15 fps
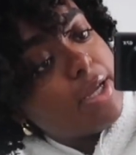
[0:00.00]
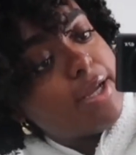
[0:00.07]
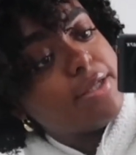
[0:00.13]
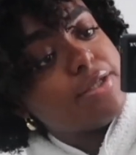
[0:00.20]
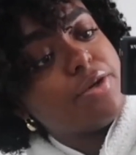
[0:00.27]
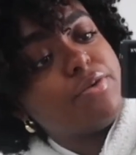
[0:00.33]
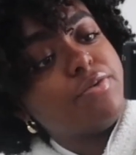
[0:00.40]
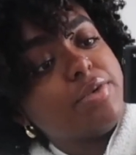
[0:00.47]
I
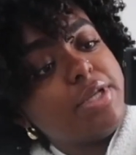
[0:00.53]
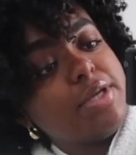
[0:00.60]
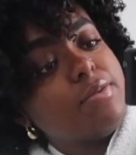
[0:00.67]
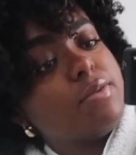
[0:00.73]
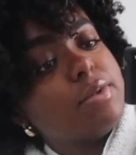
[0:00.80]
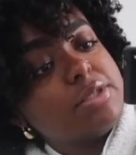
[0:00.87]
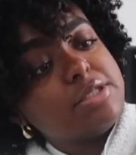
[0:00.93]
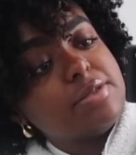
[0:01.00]
don't really
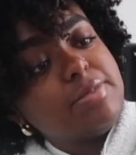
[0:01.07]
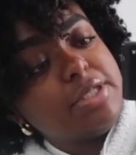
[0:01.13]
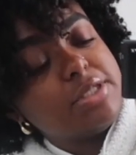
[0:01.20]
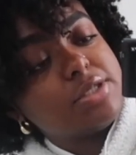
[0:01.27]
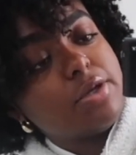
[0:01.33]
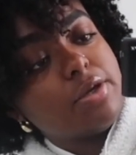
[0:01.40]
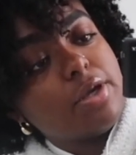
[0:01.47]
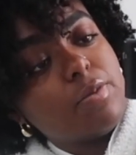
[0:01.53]
want to be
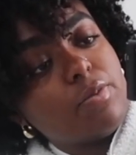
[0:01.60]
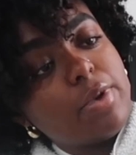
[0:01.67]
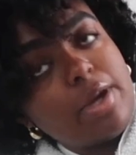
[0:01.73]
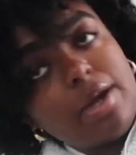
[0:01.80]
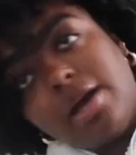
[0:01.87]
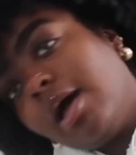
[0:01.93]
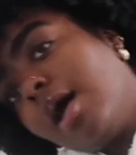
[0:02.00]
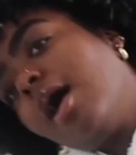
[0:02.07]
soaking
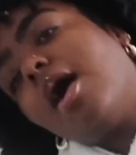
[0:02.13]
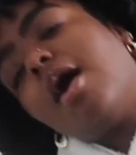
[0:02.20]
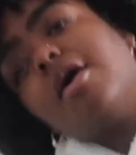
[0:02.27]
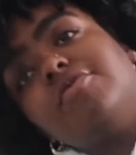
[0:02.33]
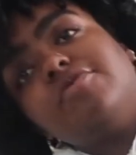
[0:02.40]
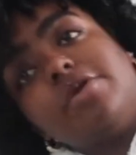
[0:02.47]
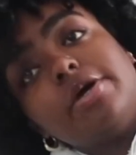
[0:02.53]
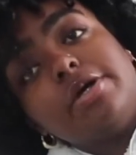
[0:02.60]
wet.
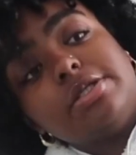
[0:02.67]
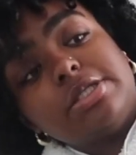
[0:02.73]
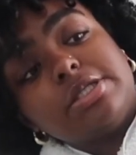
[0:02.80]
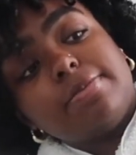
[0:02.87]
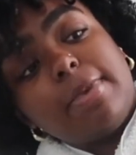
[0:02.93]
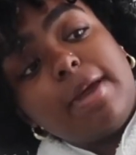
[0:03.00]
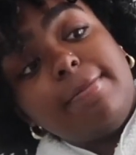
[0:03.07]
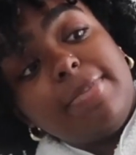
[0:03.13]
I've
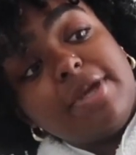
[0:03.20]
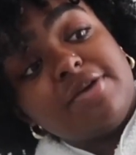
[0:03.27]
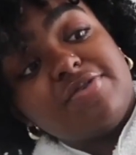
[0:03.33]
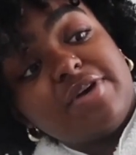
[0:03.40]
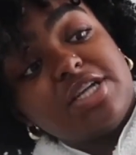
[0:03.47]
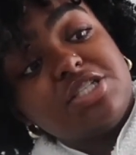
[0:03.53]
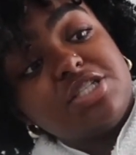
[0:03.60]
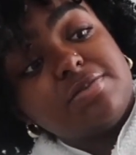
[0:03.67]
loaded my Big
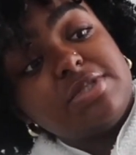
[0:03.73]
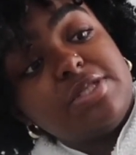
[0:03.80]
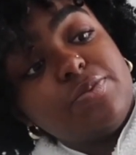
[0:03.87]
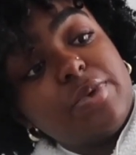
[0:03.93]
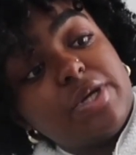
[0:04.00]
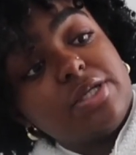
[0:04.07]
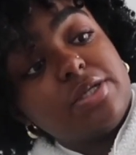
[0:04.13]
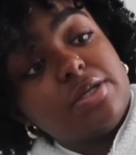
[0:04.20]
Fat Gypsy
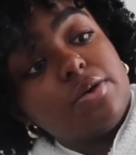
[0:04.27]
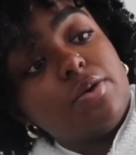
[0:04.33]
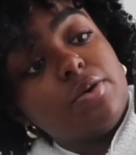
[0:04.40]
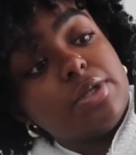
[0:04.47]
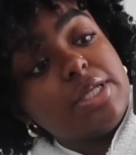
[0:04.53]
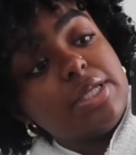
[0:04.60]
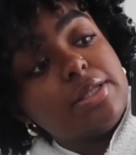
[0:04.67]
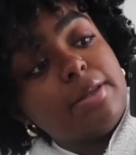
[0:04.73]
wedding
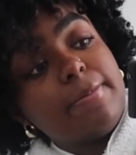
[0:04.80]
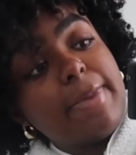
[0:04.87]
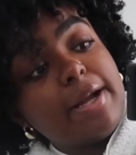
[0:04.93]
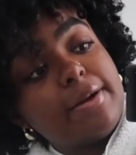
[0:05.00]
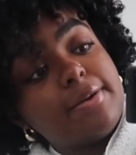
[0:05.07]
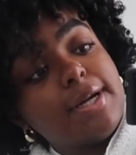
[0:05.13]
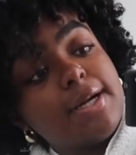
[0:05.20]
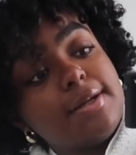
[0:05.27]
on in the
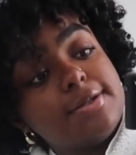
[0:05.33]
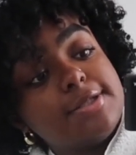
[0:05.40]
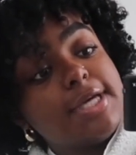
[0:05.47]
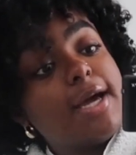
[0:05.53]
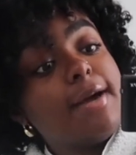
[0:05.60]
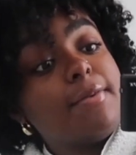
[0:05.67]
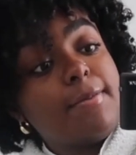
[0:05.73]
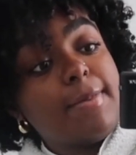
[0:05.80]
background.
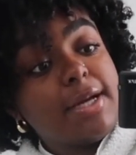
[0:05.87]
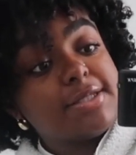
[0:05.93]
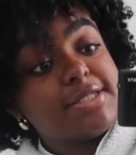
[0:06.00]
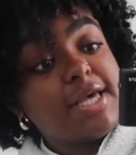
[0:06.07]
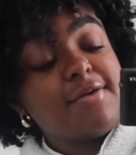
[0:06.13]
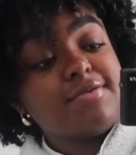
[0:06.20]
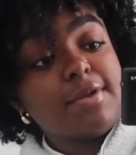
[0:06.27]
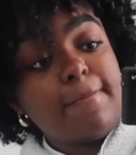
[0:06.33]
I'm about
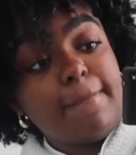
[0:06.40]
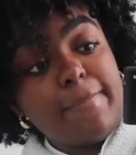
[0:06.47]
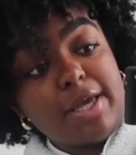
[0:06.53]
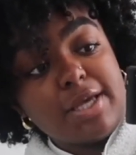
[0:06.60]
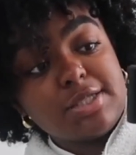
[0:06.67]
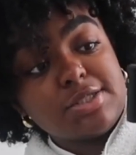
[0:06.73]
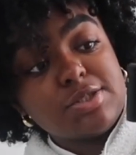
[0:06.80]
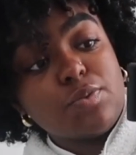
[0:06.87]
to have the
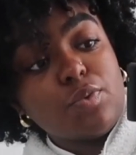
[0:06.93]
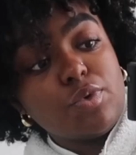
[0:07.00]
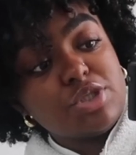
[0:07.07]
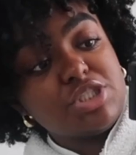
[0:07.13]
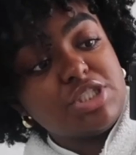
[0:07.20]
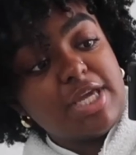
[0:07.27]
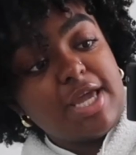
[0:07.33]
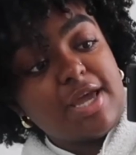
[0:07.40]
best
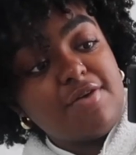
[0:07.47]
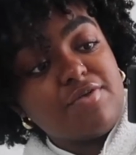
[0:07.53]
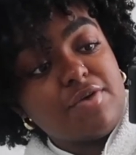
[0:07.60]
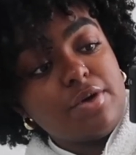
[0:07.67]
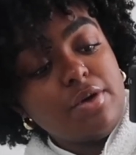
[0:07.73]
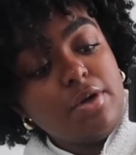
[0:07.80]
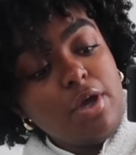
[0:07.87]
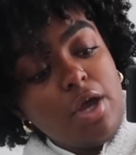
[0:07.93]
wash day
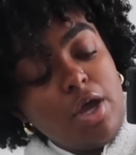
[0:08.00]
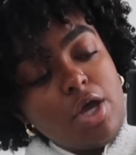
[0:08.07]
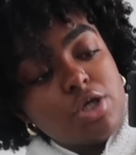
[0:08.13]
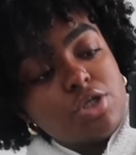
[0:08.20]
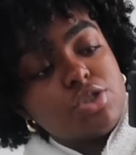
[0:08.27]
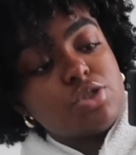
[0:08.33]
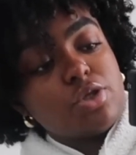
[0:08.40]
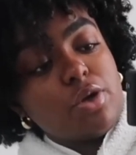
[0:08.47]
ever.
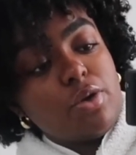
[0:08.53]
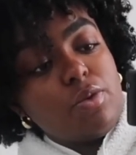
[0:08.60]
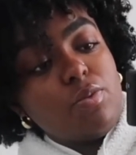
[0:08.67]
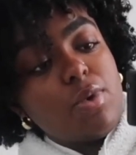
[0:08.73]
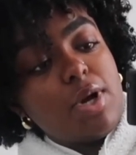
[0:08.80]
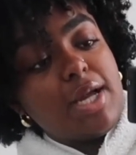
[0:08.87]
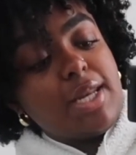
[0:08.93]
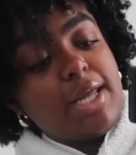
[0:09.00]
So,
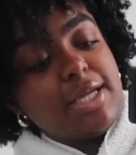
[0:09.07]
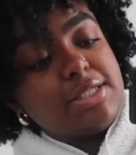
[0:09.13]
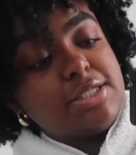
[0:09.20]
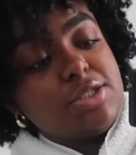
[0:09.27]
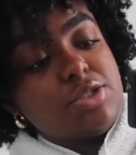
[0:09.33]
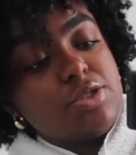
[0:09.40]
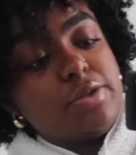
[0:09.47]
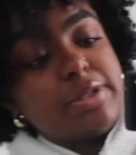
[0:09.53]
what I like
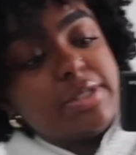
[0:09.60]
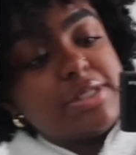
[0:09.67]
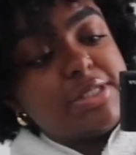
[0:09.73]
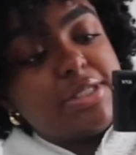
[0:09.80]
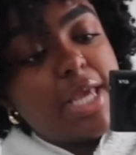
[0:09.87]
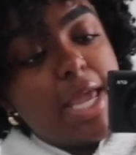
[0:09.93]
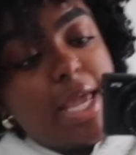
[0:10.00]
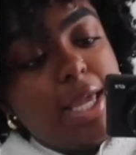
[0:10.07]
to do is
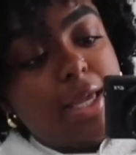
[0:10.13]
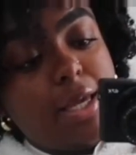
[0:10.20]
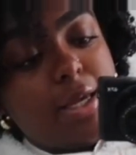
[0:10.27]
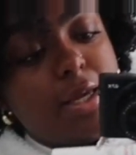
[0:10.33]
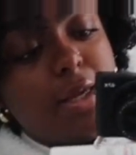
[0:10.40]
take